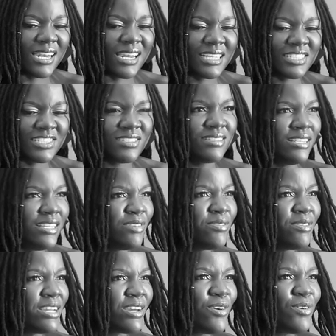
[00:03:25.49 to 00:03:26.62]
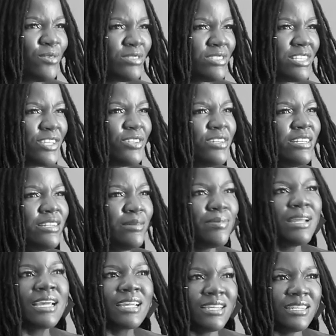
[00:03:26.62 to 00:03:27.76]
Like, just leaving a whole security
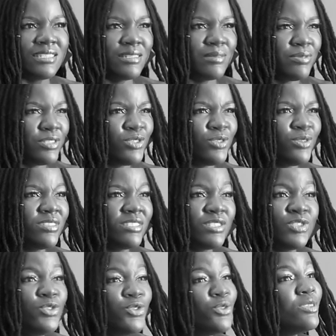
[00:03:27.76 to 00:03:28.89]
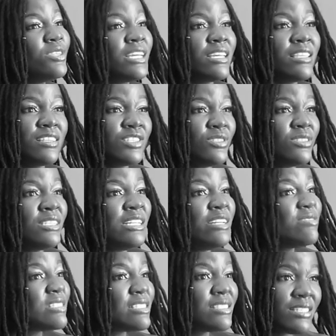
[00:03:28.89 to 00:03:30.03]
blanket to pursue this new thing that you didn't
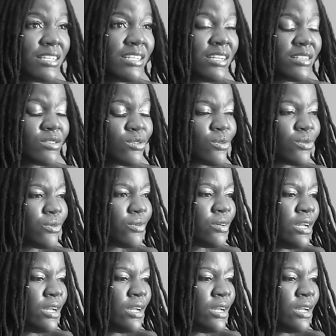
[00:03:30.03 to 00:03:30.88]
even study at school.